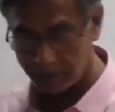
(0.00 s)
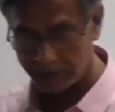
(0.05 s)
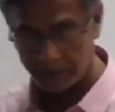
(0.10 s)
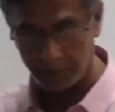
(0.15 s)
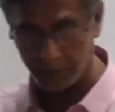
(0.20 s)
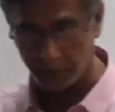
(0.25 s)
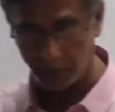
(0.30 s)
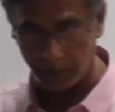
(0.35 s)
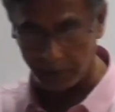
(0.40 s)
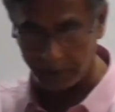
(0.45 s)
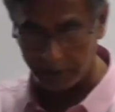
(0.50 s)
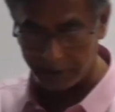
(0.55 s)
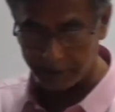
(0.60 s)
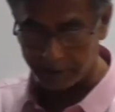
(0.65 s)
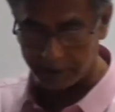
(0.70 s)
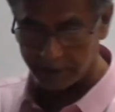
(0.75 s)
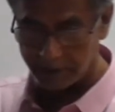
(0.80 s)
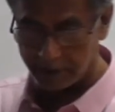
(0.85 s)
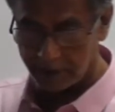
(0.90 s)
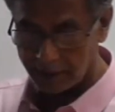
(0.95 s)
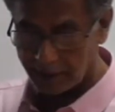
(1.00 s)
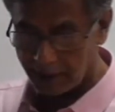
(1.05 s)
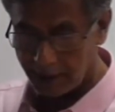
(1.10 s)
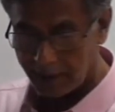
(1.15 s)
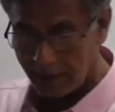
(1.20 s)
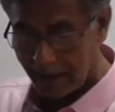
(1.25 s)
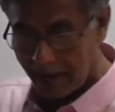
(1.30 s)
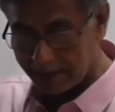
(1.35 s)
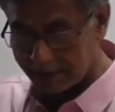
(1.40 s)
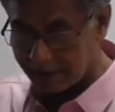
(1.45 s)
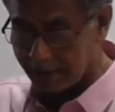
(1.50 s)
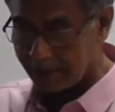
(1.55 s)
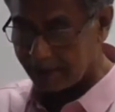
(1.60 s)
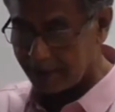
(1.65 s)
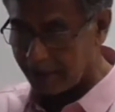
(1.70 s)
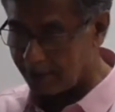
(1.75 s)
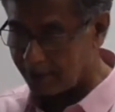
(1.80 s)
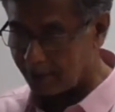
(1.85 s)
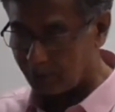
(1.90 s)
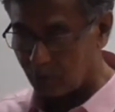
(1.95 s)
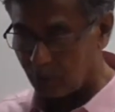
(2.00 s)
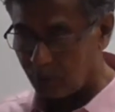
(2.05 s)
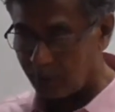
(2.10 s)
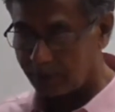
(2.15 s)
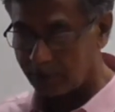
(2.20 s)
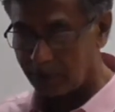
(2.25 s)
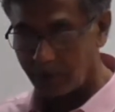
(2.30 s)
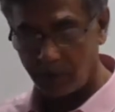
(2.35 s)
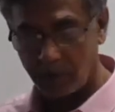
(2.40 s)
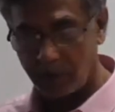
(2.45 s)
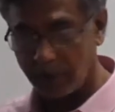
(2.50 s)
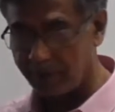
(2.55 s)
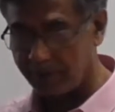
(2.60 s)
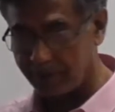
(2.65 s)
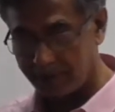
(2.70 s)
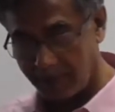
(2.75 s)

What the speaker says: must be knowing this. And as a result of so much thermodynamics,